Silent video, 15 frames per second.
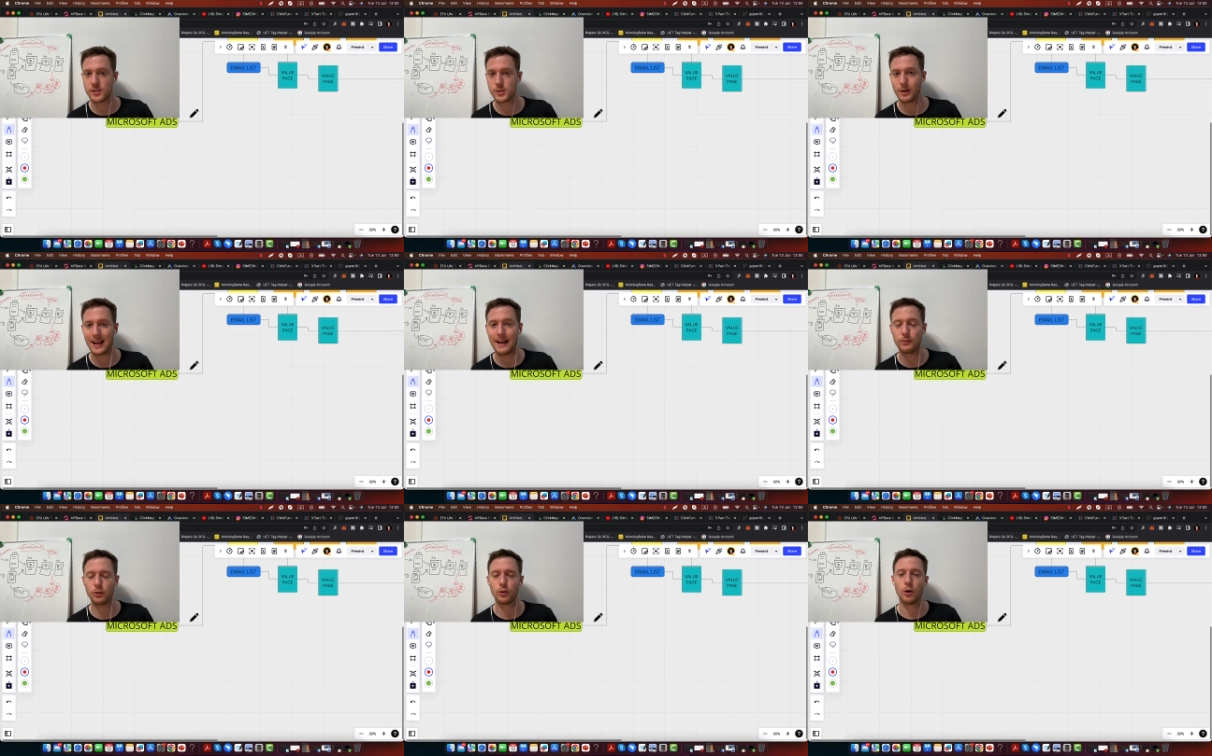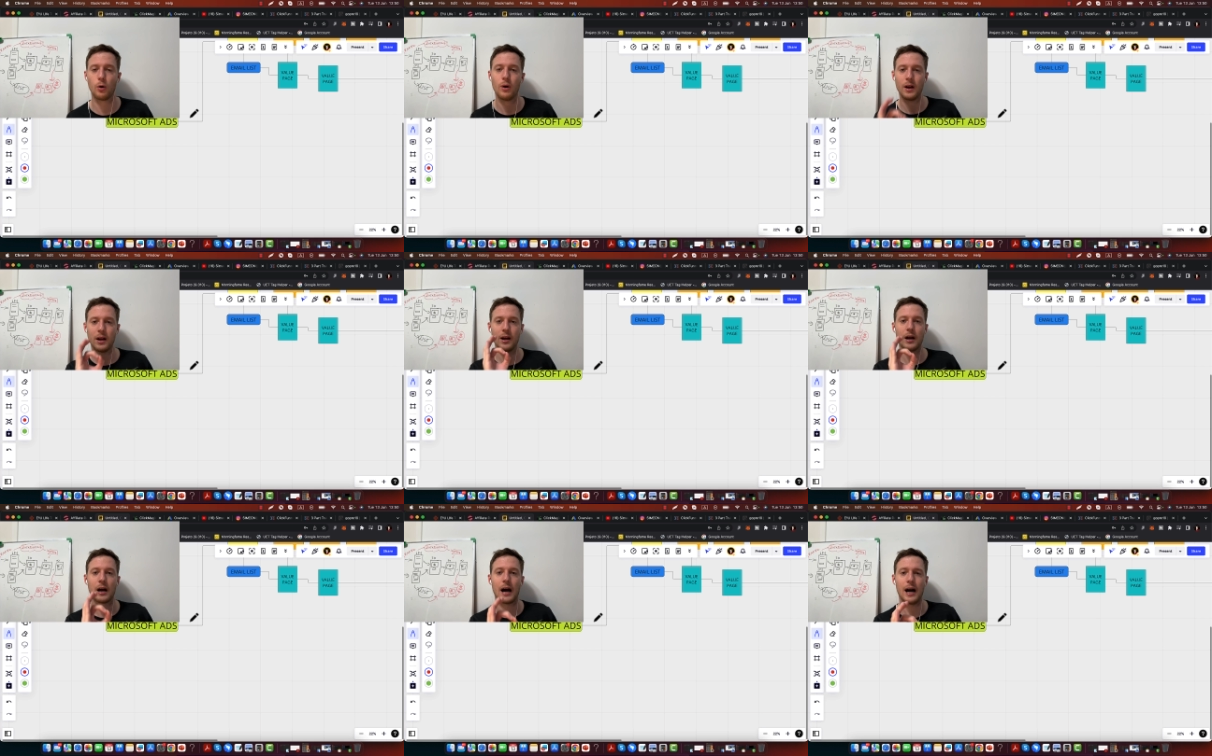You have to know
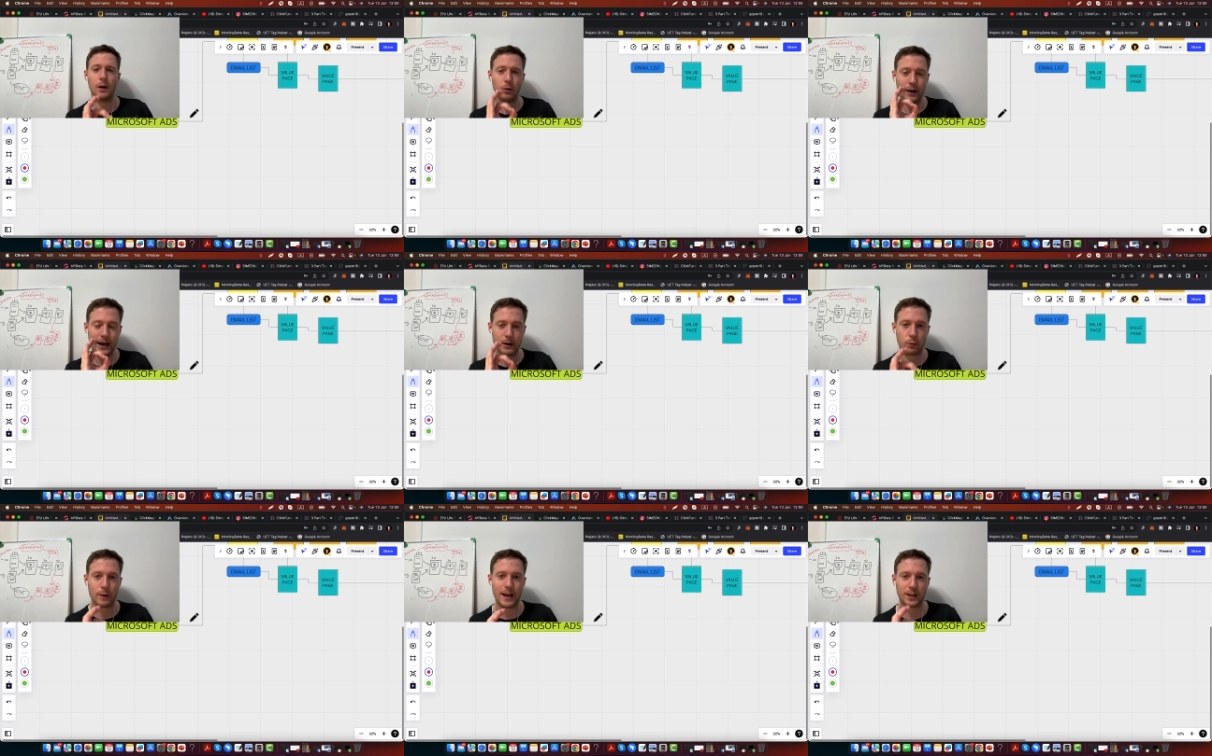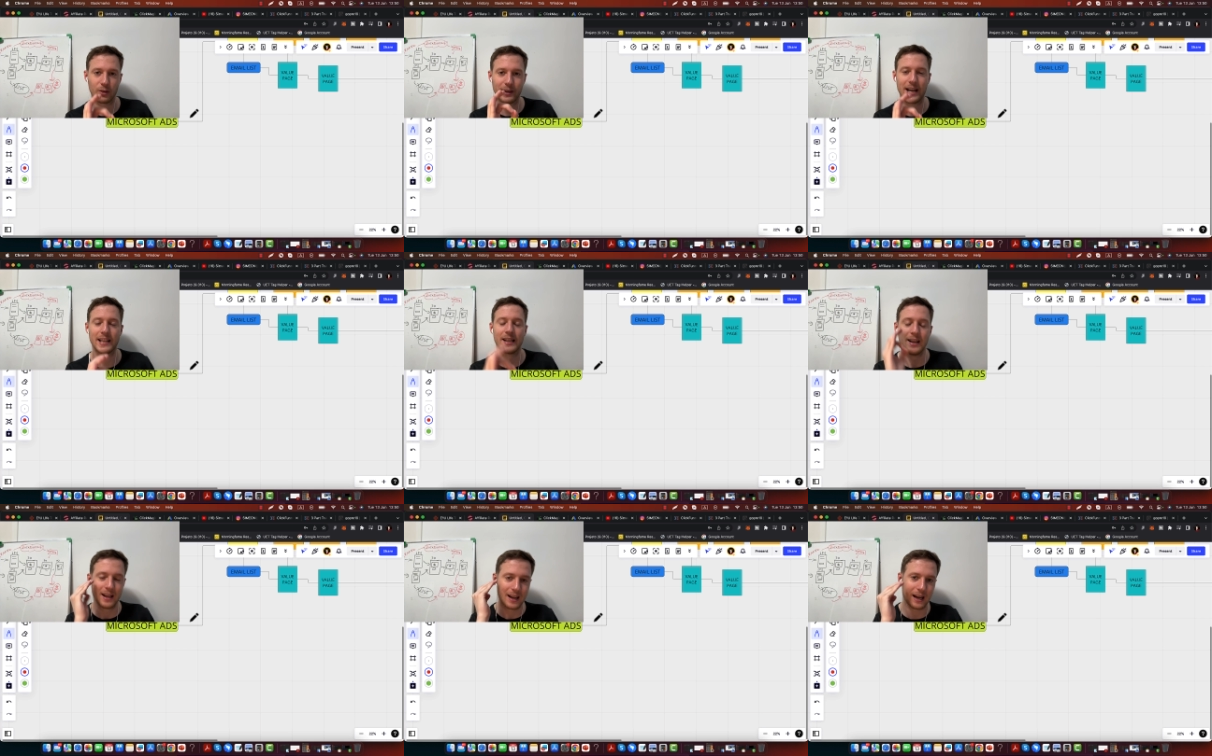how and where to get
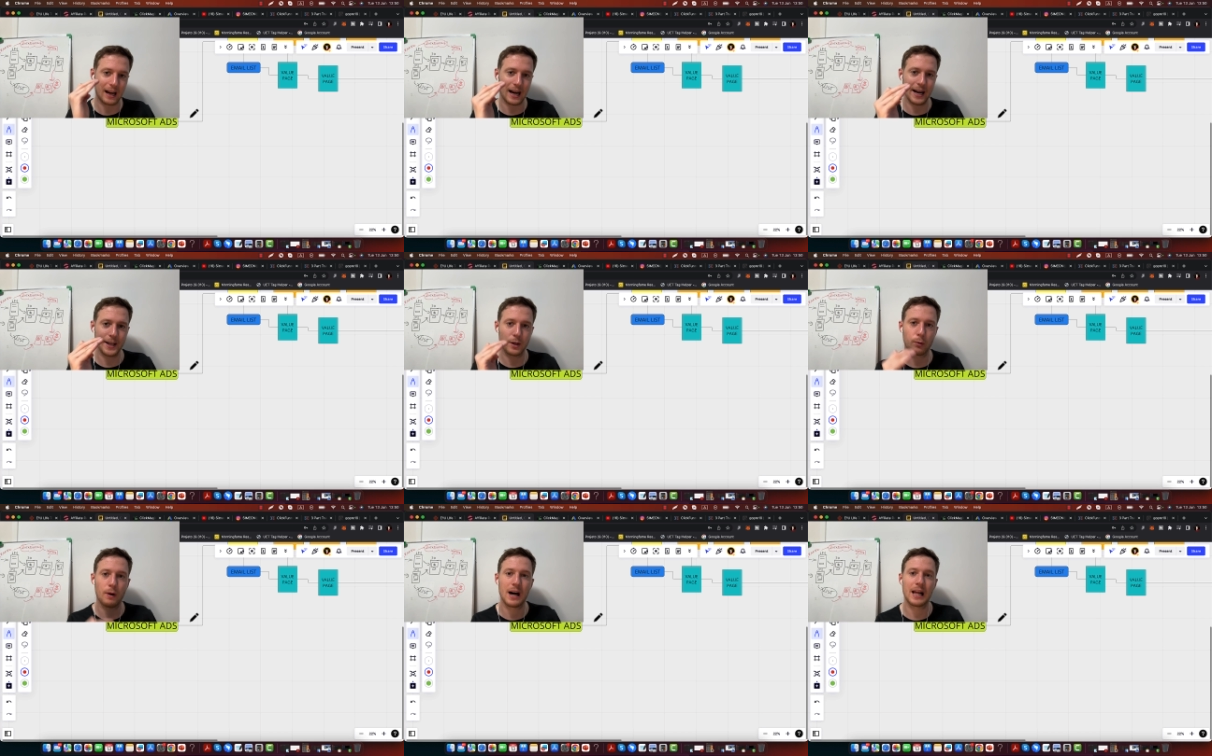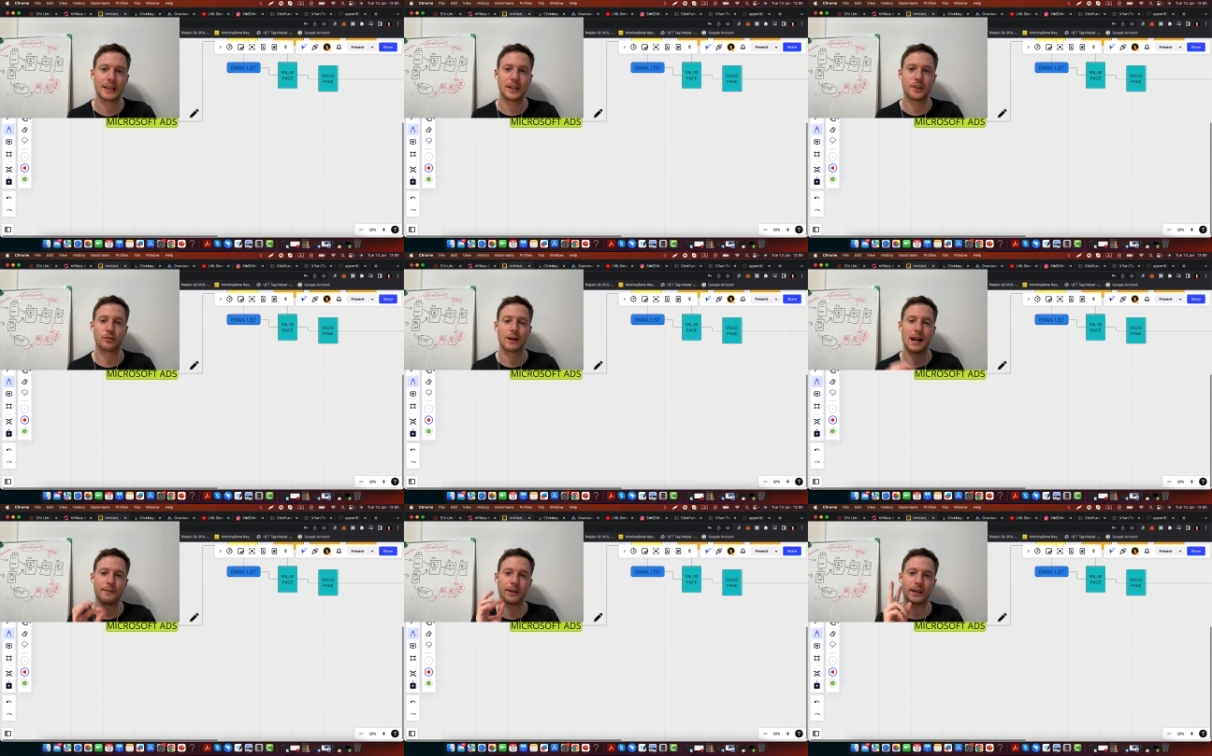high quality
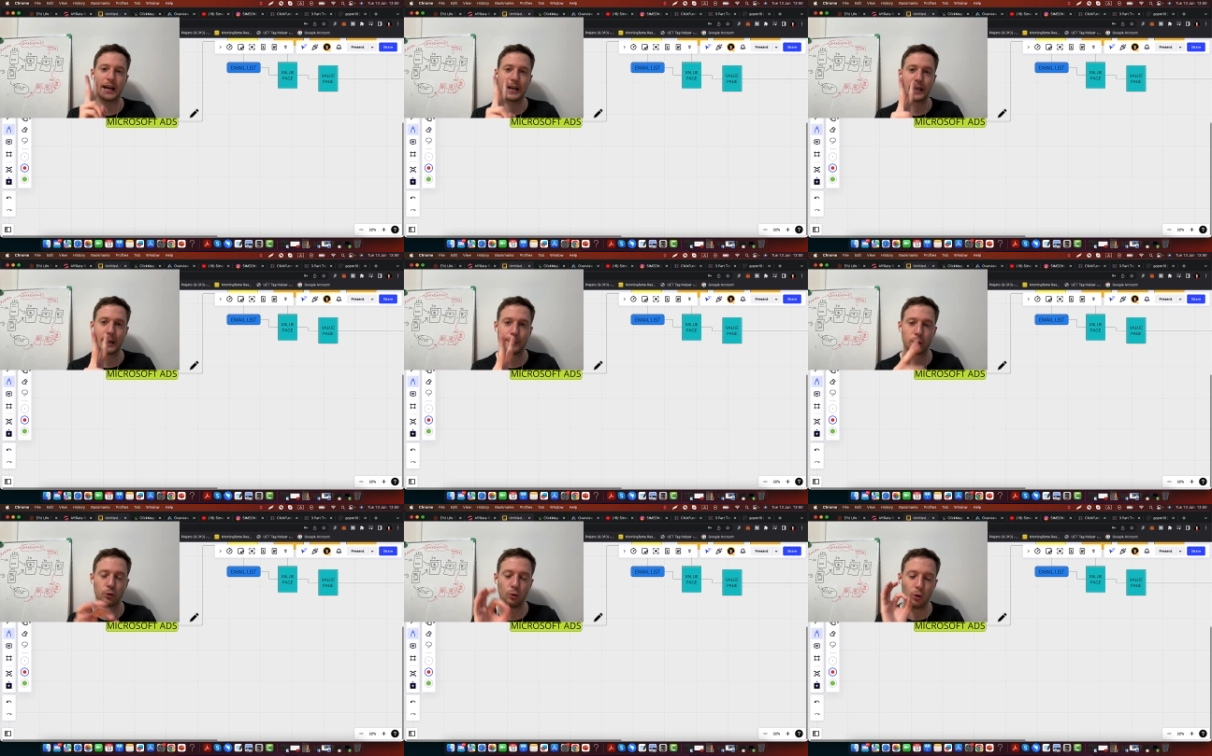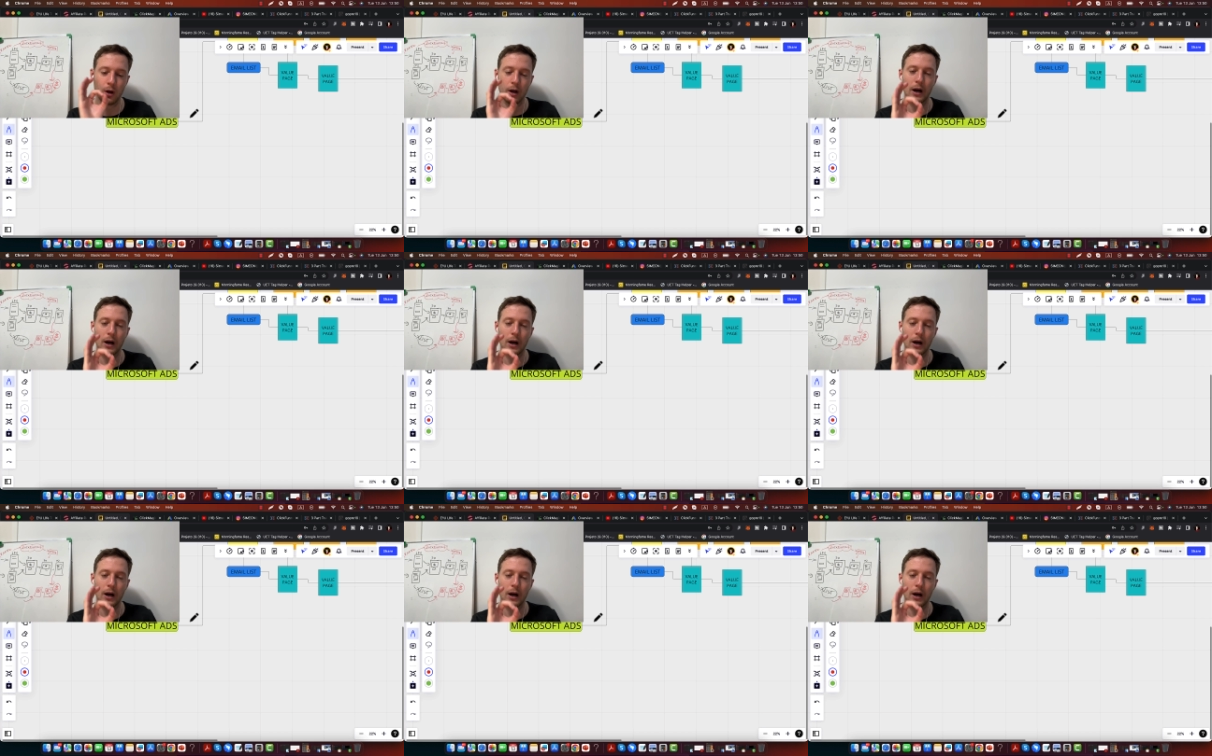traffic and number two,